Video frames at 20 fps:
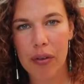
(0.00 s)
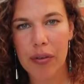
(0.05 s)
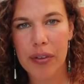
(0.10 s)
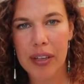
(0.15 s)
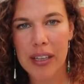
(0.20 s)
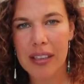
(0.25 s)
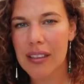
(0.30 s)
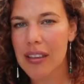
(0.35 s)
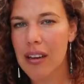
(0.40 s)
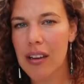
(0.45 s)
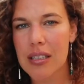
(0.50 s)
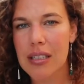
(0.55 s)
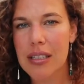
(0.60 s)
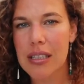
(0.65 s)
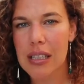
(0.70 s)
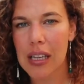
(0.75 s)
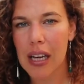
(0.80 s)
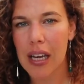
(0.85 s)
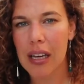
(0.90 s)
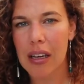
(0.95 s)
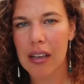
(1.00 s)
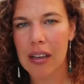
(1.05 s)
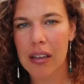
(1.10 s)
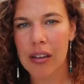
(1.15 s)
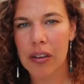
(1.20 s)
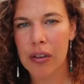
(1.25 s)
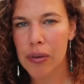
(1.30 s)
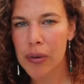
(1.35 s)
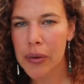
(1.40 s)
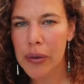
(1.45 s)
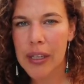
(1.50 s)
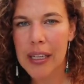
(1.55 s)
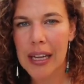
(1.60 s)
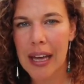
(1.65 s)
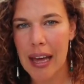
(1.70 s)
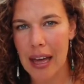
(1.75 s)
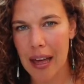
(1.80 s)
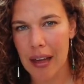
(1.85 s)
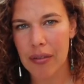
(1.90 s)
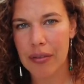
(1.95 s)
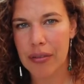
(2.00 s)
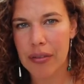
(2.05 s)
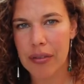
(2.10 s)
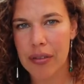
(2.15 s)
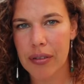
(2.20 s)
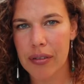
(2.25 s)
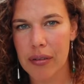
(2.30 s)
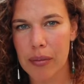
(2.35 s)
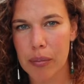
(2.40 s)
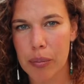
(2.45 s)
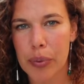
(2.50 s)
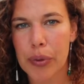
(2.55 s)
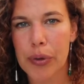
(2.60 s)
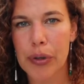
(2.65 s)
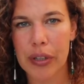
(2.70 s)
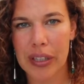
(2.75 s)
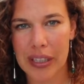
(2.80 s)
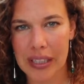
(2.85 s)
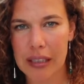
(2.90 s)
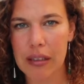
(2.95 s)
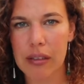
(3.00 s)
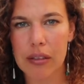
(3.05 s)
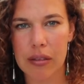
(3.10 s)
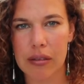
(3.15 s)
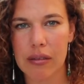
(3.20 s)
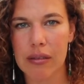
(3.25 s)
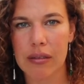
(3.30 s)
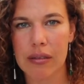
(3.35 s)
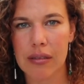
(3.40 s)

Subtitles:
fat costs like €1.50 per kilo.